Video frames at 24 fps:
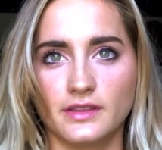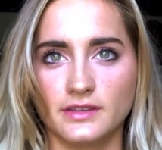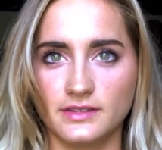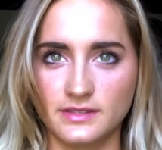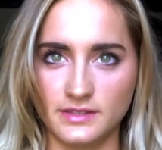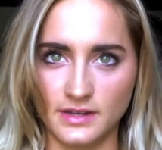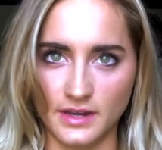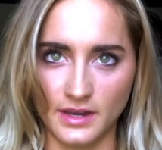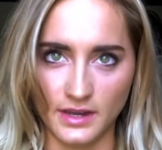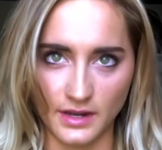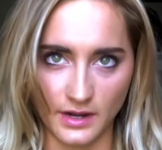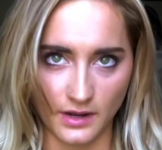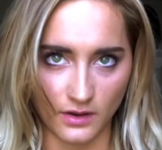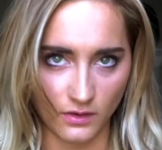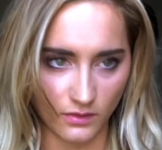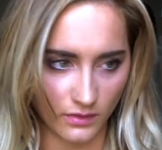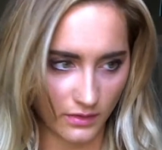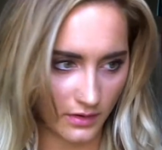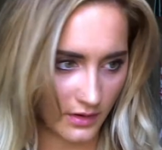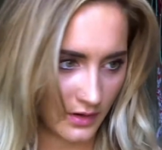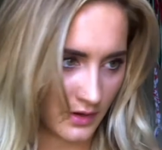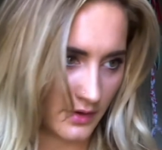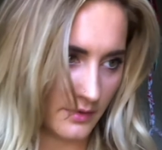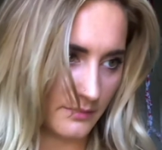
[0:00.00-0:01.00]
this diet
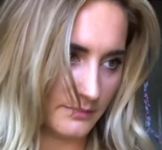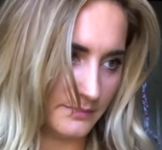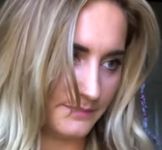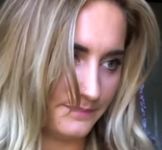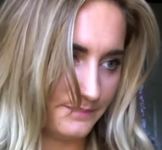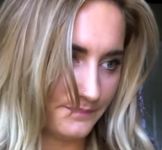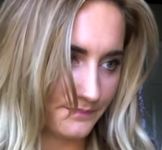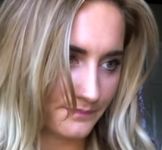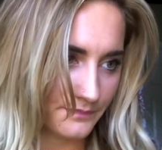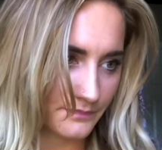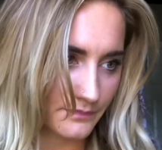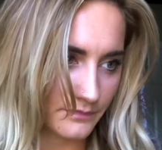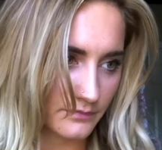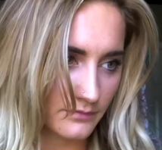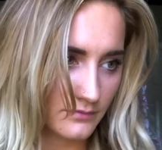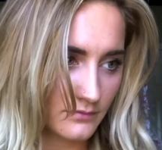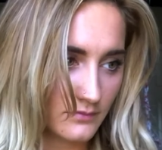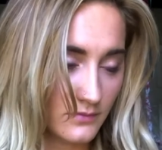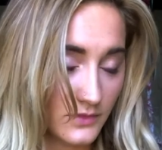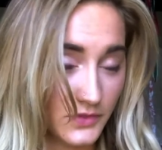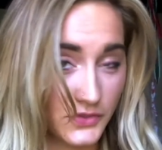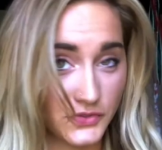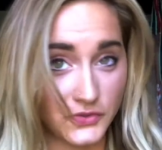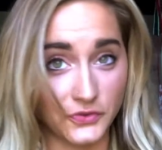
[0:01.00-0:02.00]
out?
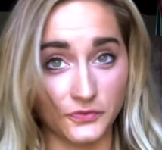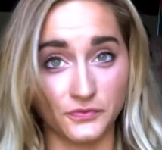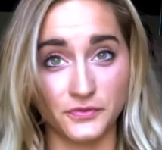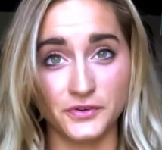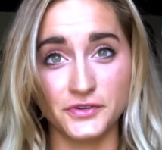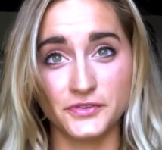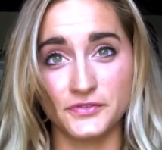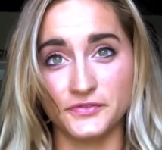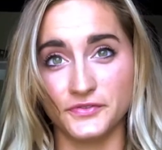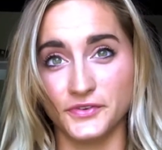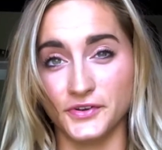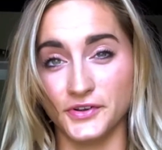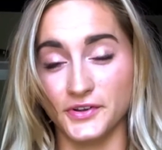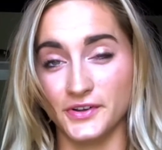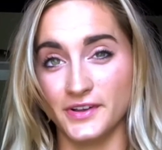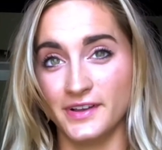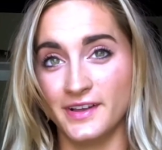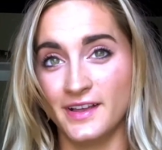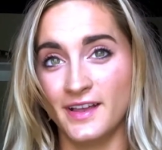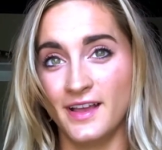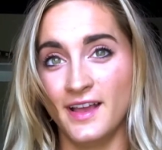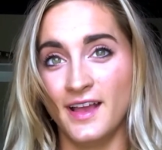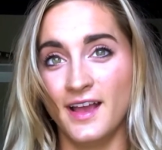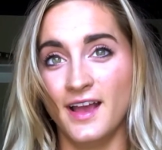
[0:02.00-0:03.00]
So first of all,